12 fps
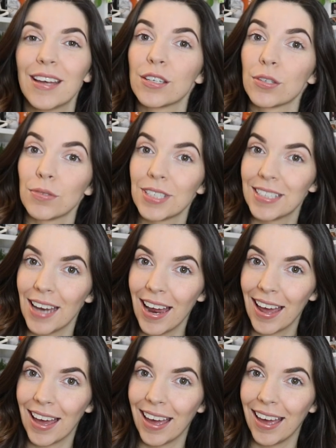So
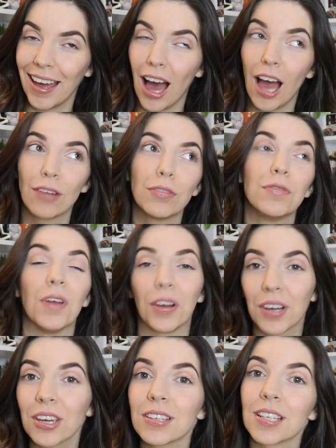today I have a
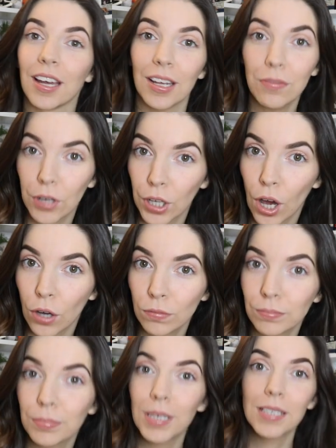very exciting video
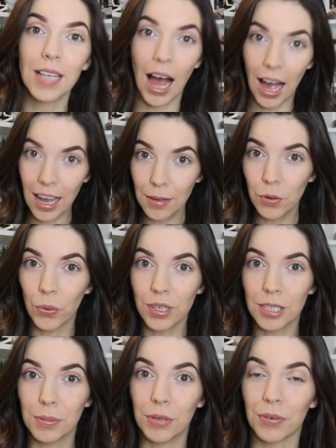because I am
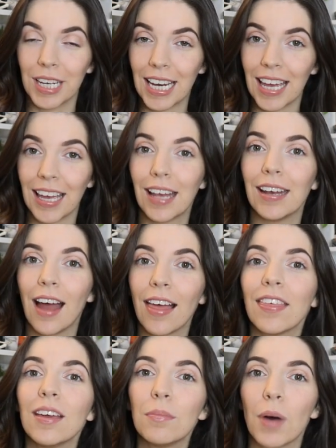going to be reading
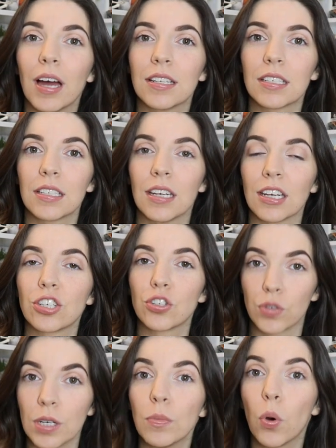nothing but
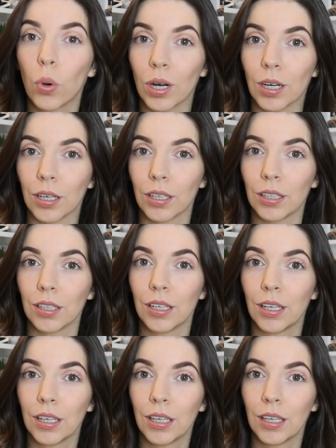extreme horror
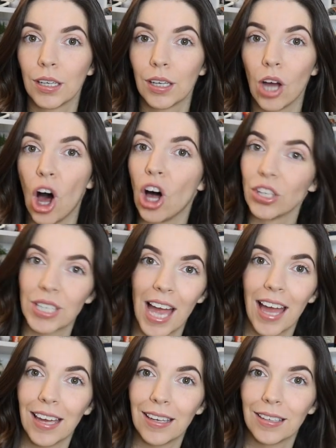all
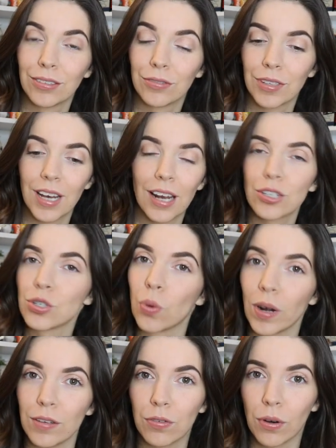day for the next
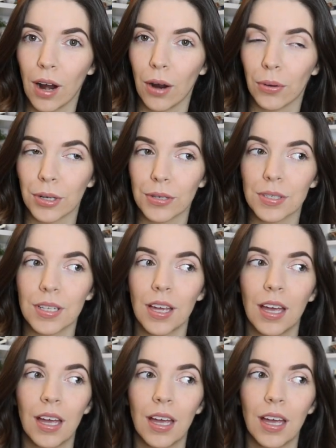24 hours.